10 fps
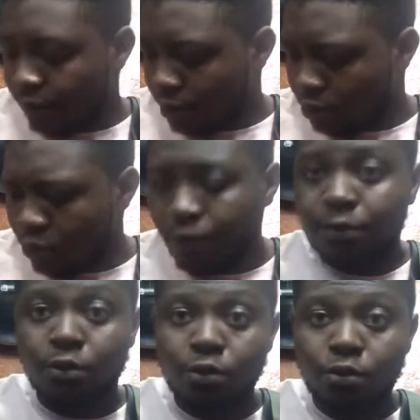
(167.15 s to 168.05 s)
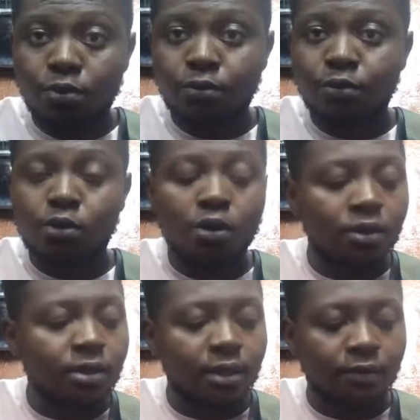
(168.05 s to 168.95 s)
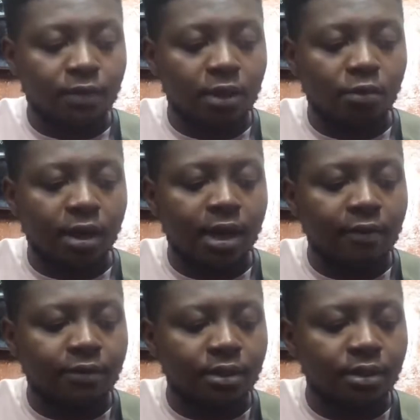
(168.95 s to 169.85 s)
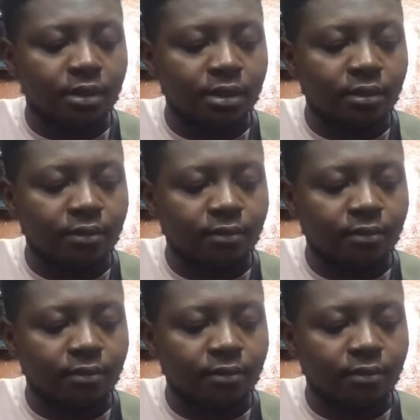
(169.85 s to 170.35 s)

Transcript: And so if we do 2 octaves, then we'll have C, D